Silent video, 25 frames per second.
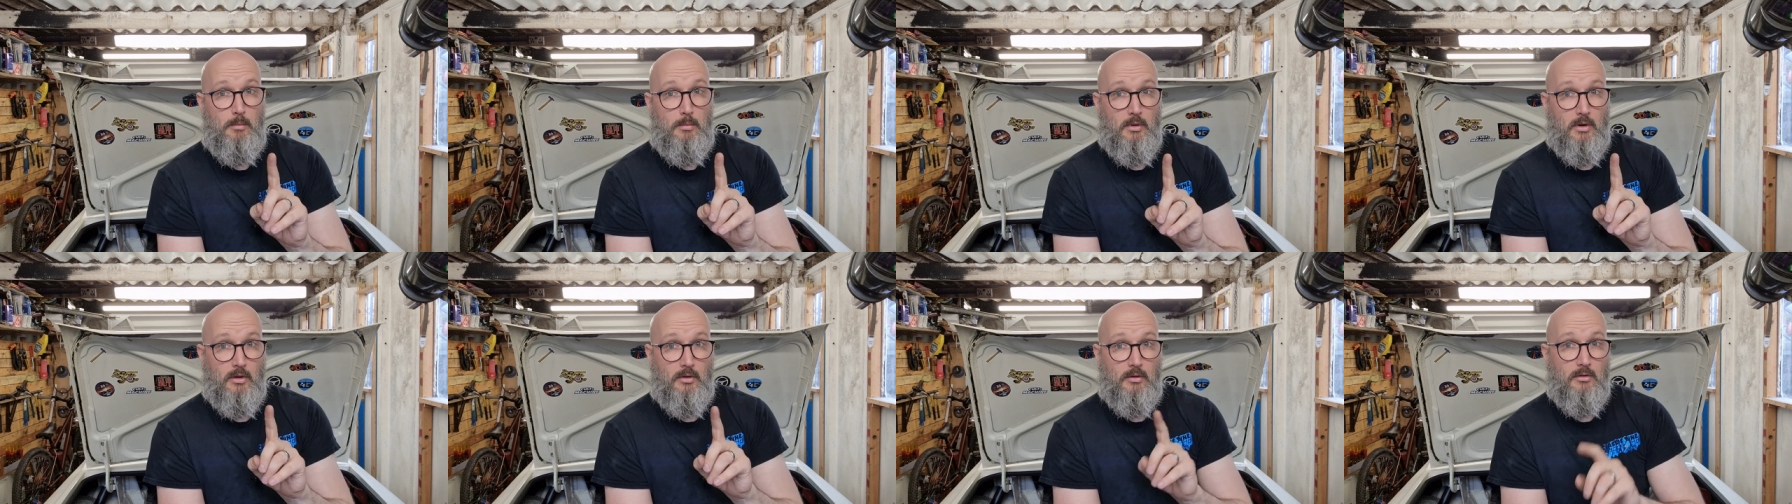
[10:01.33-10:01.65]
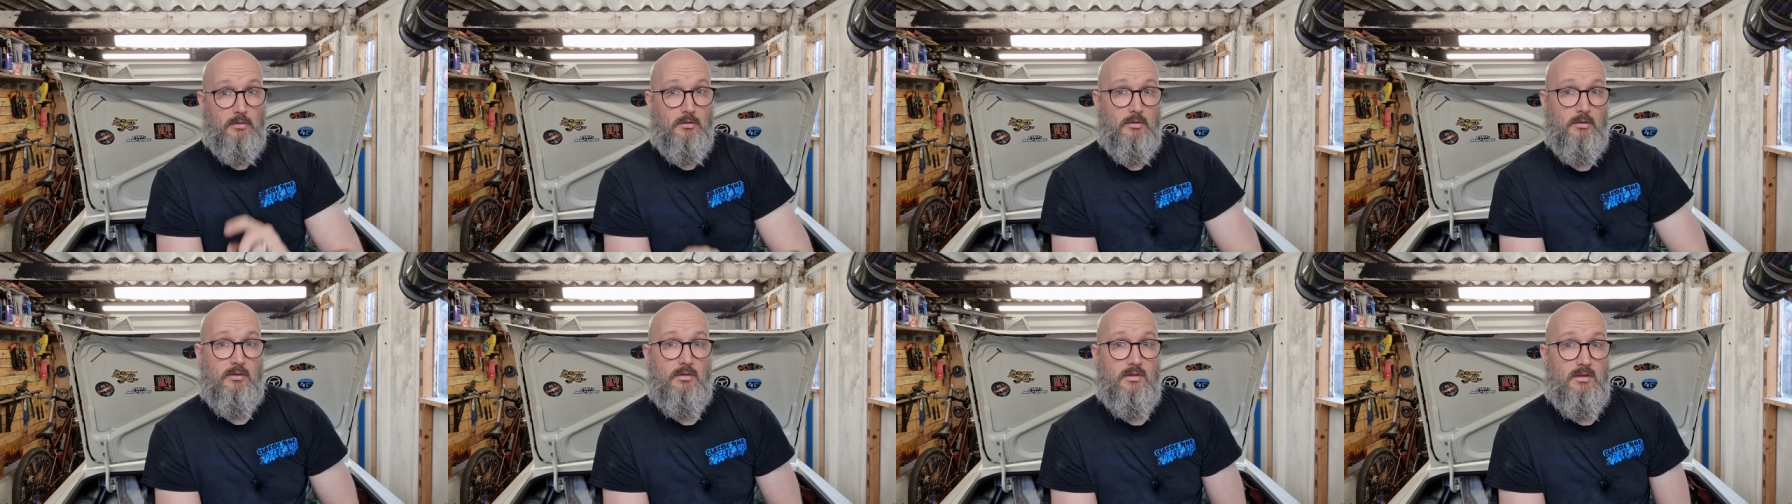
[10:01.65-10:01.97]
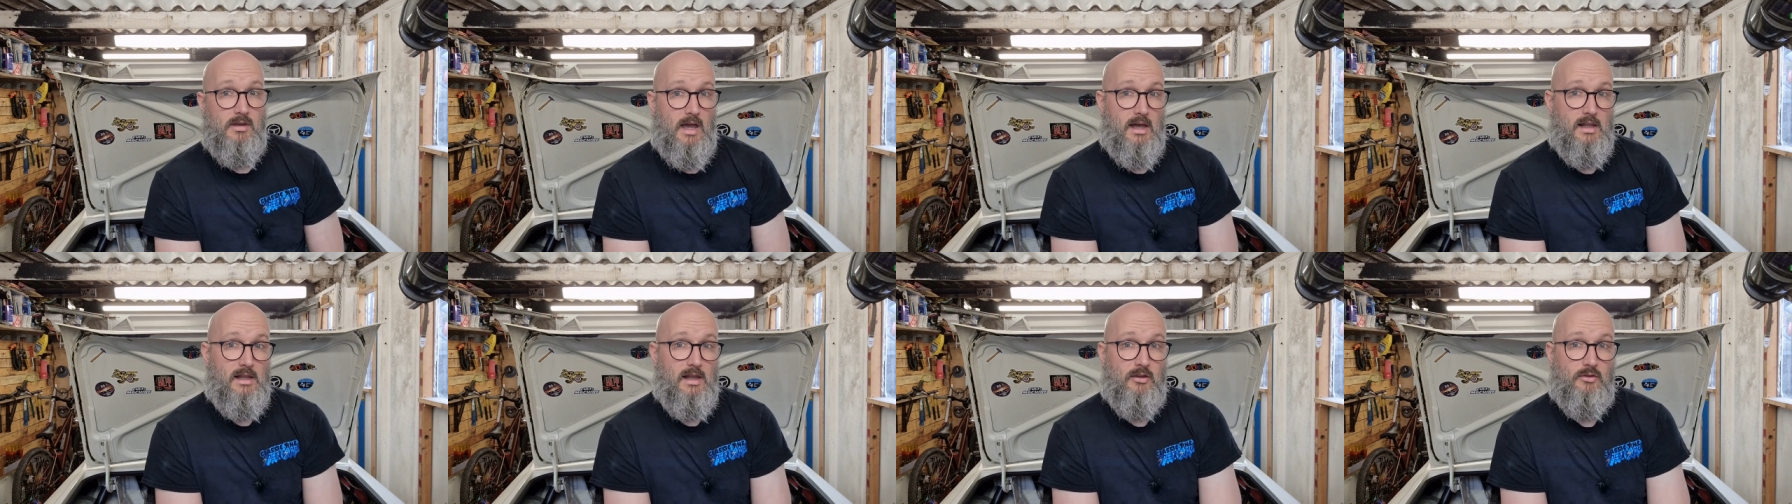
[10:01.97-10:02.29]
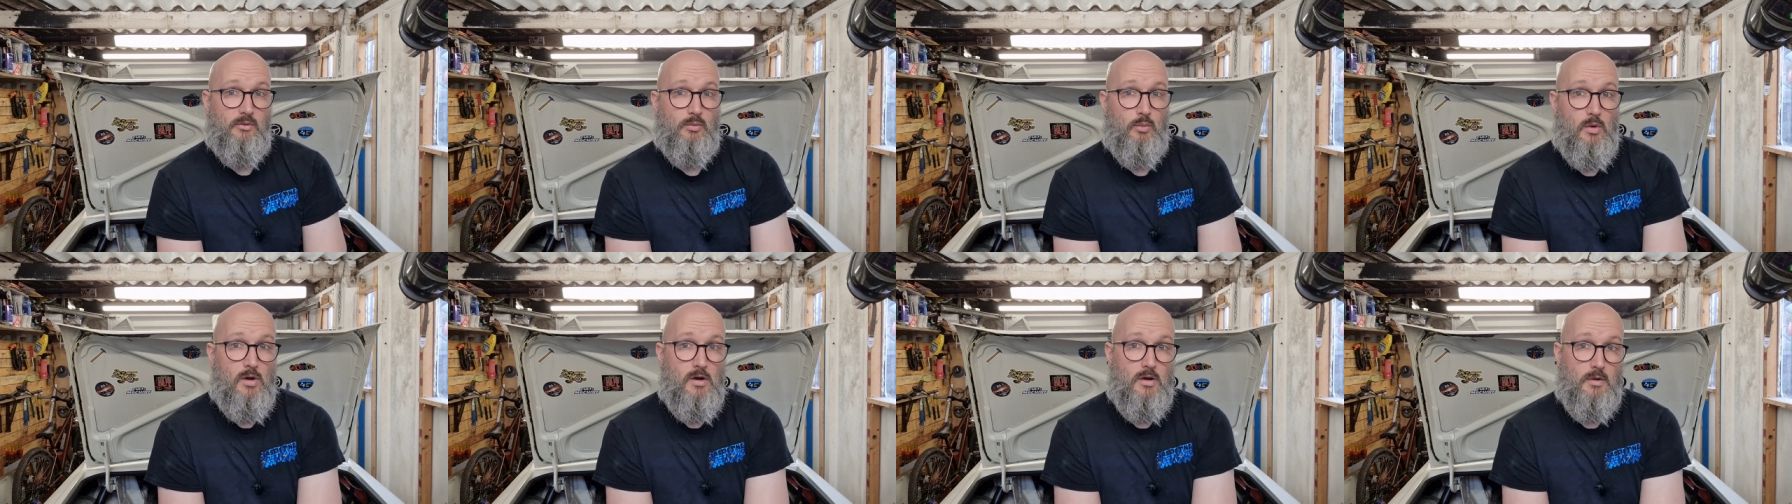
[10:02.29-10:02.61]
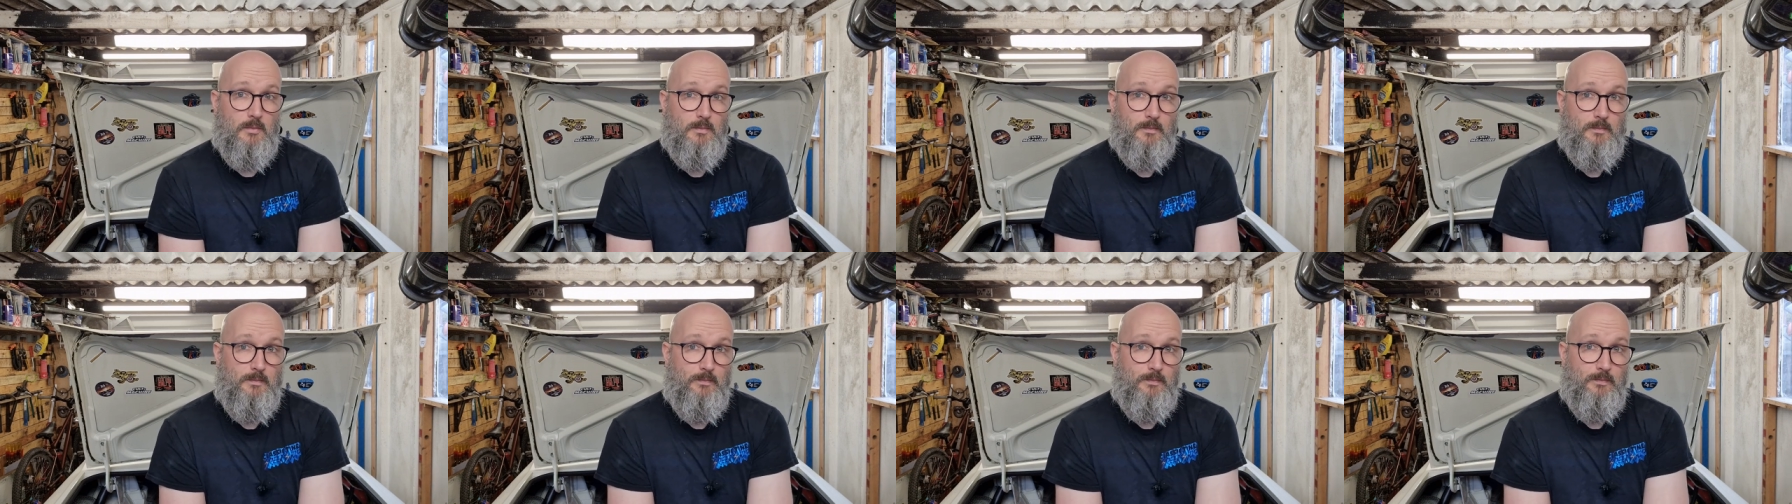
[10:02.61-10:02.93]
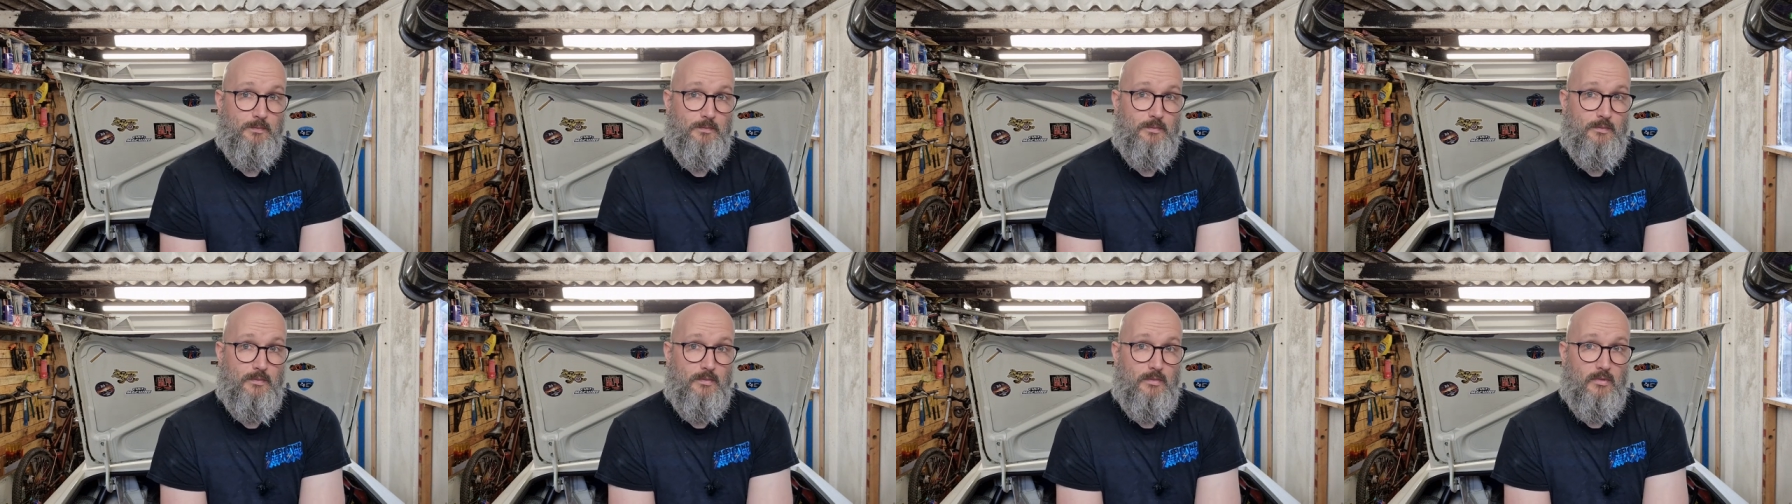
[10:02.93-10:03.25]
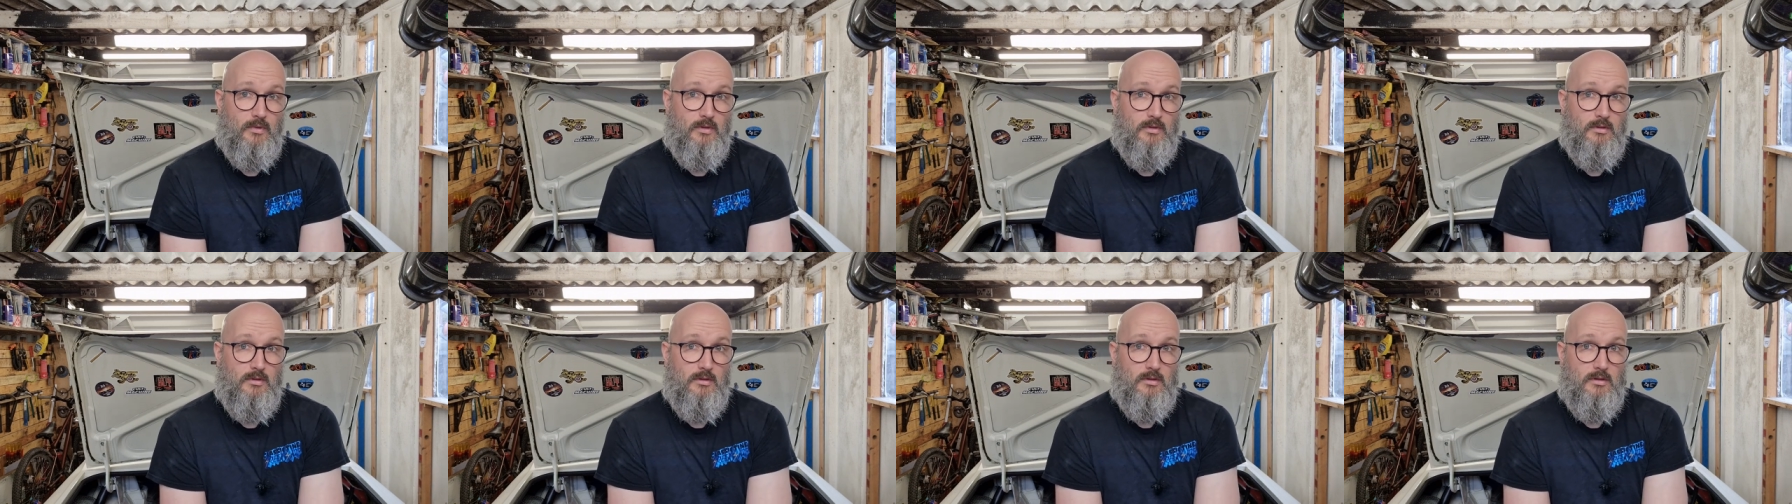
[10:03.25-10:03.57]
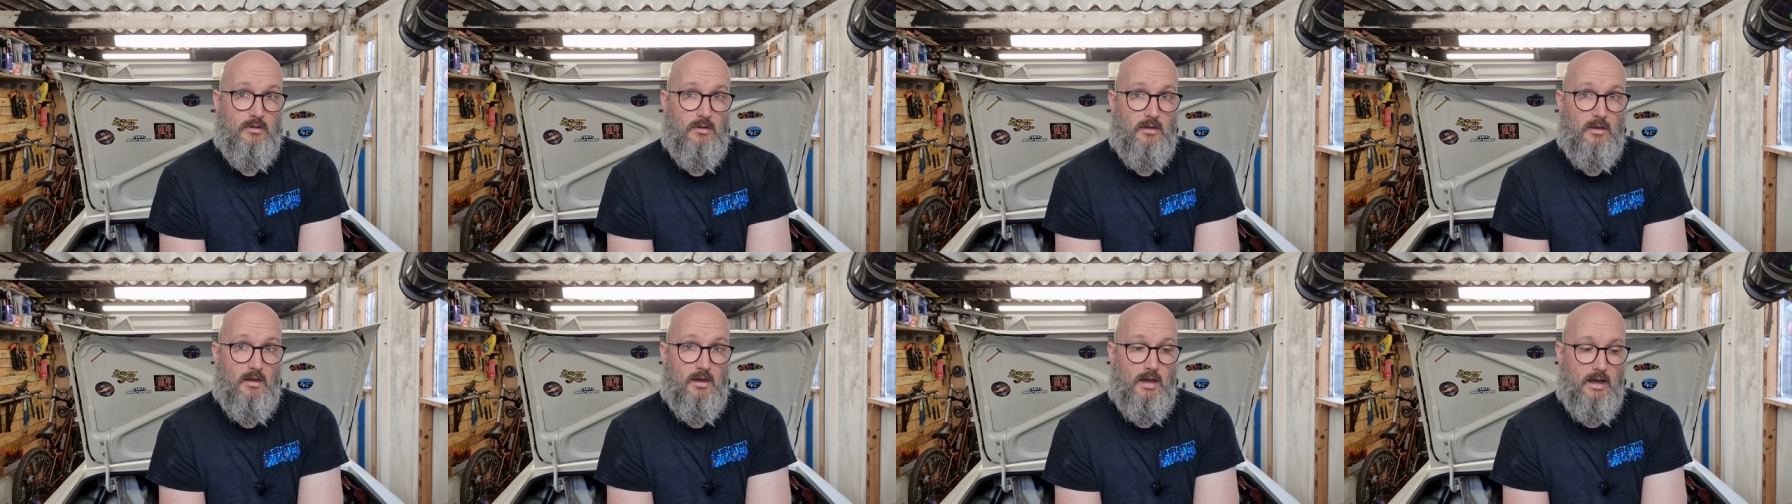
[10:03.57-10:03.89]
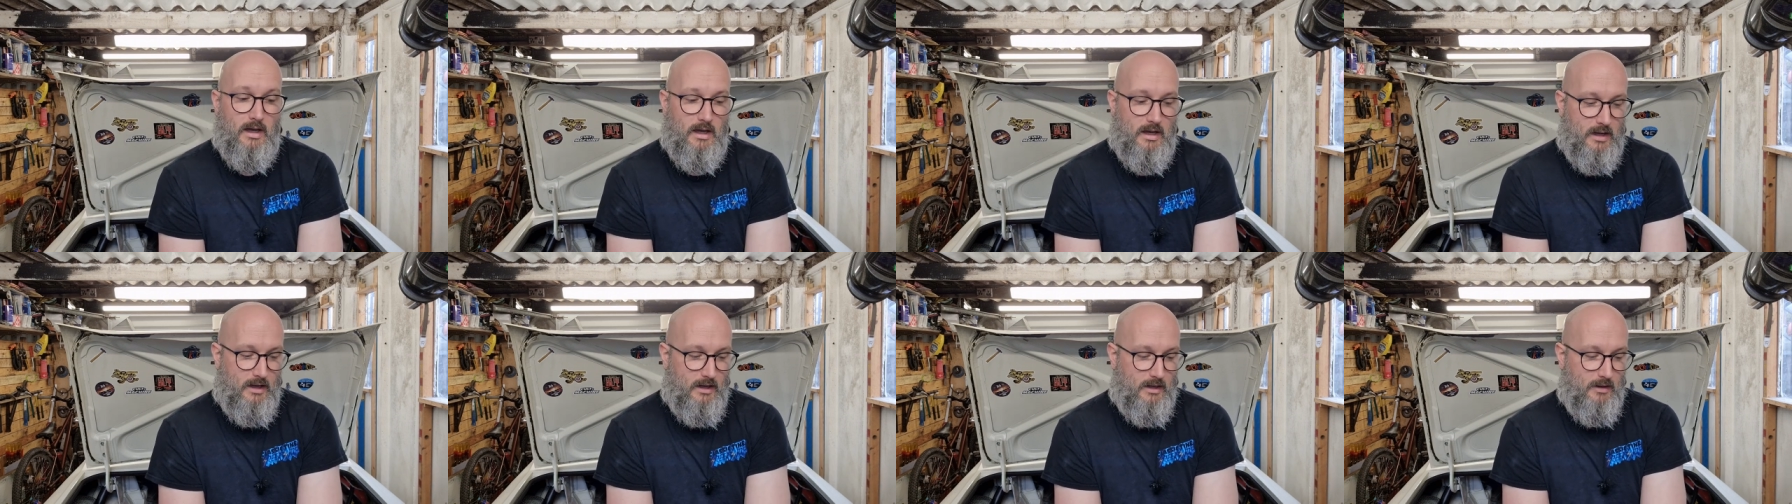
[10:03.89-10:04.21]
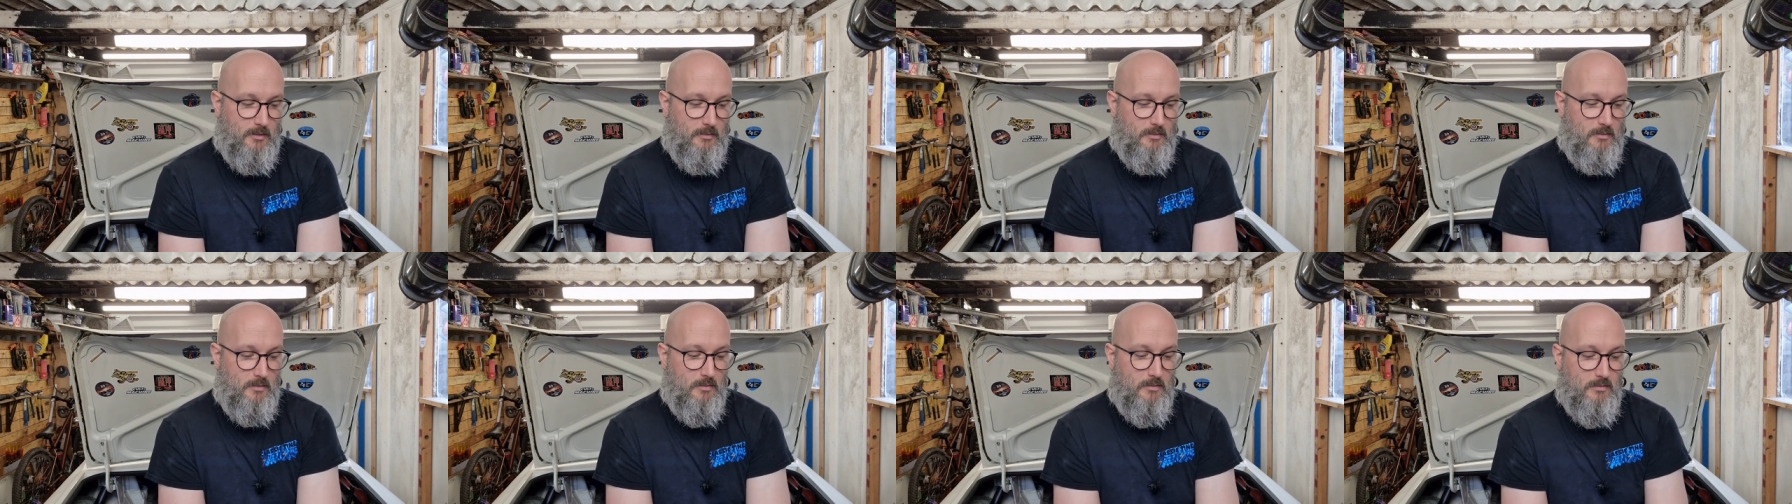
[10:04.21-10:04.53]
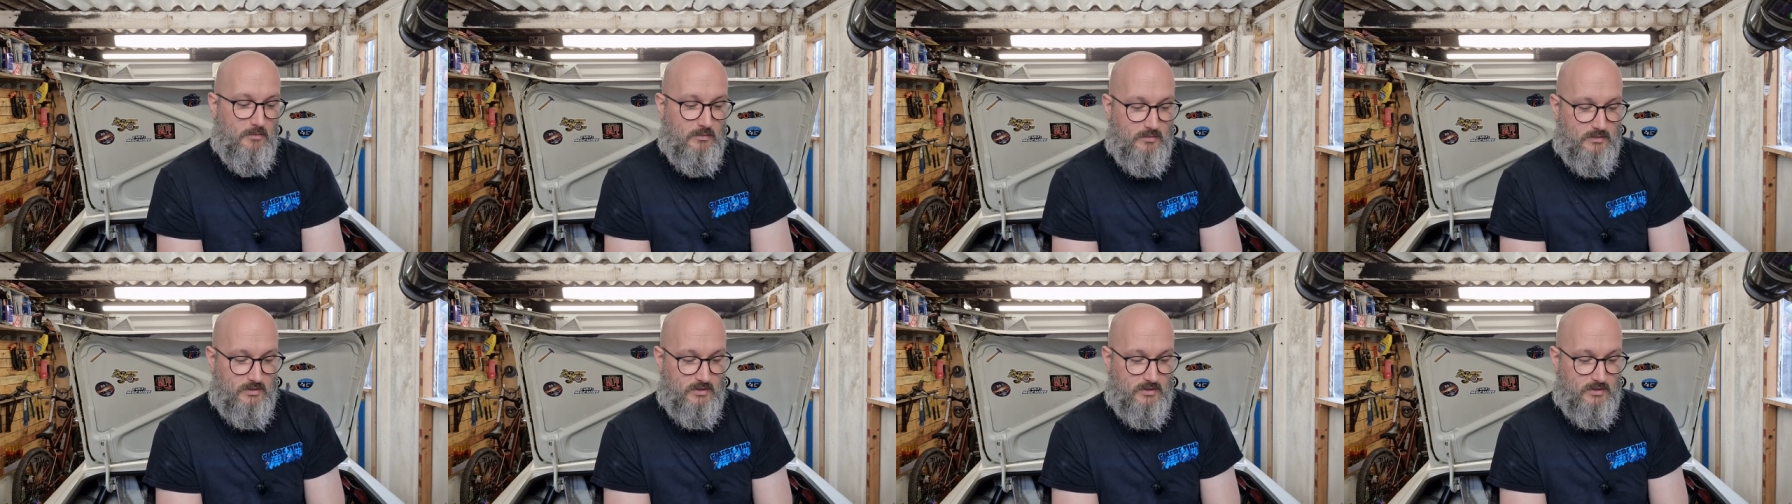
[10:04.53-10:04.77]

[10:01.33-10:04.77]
But the LS1 um,